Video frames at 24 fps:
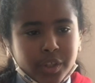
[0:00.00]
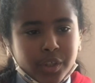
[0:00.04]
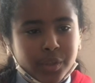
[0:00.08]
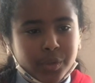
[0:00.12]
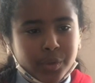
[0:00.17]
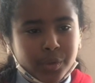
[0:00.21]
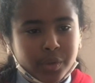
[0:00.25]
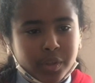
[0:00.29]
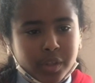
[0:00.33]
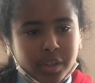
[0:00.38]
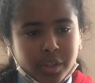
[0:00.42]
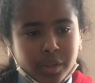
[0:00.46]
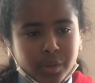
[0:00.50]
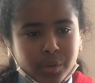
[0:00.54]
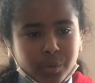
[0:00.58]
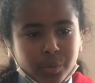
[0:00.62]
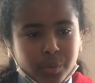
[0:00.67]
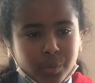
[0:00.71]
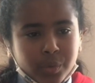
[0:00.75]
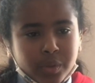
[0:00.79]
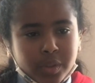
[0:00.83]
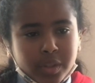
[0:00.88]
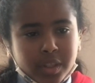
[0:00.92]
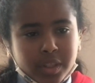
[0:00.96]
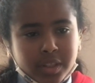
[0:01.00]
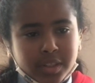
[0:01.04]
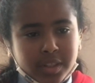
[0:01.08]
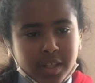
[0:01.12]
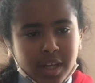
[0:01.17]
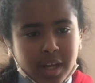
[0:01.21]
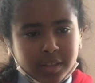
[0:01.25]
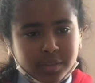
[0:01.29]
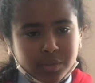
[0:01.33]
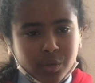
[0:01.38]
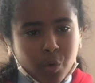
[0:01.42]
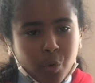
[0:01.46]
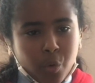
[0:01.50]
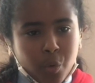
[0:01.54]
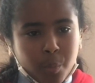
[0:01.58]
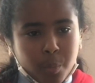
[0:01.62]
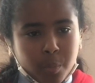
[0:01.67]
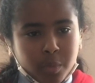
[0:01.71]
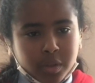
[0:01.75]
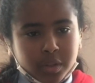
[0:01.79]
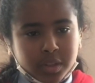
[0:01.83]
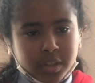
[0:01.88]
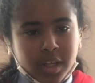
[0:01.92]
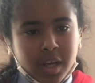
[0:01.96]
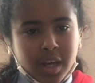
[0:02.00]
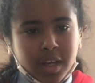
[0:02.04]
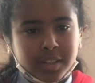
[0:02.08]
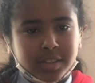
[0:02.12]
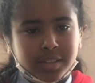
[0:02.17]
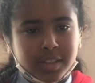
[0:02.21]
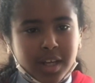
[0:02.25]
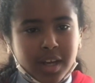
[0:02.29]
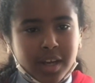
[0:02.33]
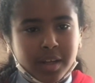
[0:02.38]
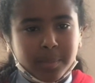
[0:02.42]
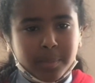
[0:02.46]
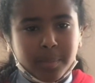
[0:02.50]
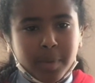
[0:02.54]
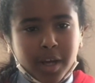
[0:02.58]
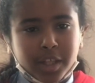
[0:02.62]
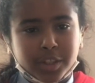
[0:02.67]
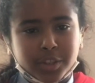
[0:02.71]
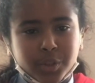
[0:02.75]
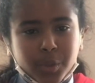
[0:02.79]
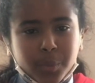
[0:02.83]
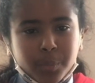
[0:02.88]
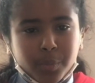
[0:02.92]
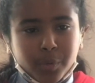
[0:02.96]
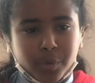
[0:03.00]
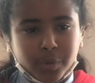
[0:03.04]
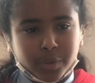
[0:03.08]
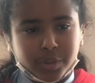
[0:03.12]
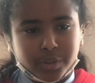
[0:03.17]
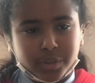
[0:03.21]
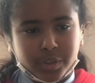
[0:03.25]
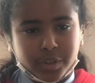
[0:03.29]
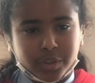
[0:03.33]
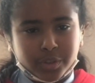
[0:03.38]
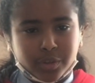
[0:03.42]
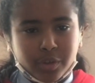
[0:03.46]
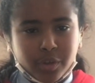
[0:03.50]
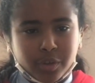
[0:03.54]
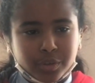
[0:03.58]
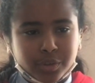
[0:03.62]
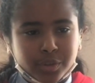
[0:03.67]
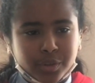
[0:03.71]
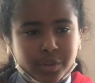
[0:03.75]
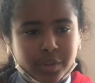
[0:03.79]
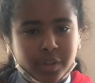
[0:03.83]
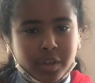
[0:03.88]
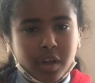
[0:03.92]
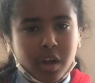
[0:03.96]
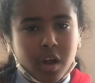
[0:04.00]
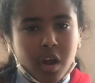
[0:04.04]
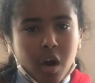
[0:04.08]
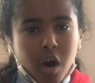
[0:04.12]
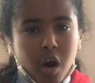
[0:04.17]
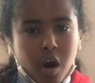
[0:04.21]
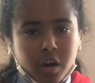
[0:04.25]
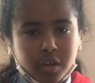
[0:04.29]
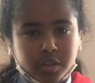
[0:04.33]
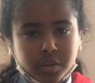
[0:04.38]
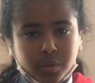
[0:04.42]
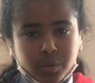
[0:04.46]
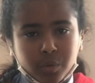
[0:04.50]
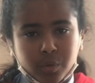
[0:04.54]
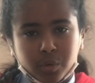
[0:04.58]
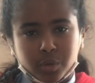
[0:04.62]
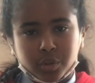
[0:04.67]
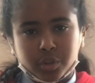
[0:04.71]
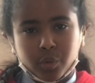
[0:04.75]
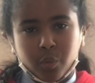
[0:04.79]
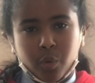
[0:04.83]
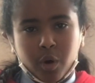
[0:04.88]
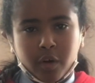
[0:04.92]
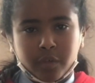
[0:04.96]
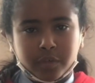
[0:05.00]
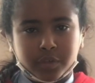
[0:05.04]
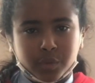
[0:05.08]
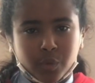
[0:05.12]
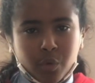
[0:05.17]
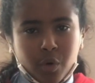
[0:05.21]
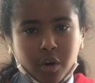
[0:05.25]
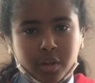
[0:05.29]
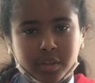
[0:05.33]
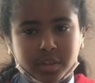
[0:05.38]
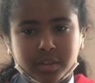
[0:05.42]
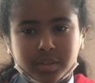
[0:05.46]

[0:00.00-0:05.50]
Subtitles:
you can do this as a homework task and pass your posters on to the Articles 12 squad.